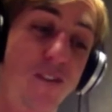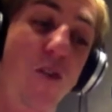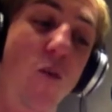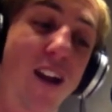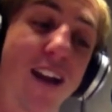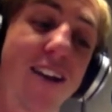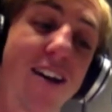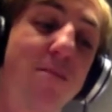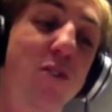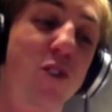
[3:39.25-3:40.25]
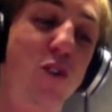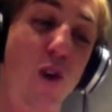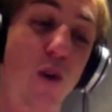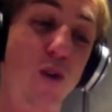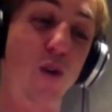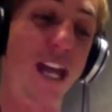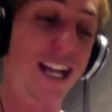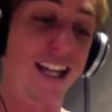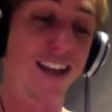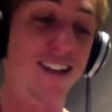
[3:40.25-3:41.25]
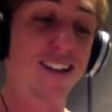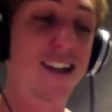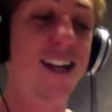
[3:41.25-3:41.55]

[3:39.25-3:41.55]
when it comes to social etiquette.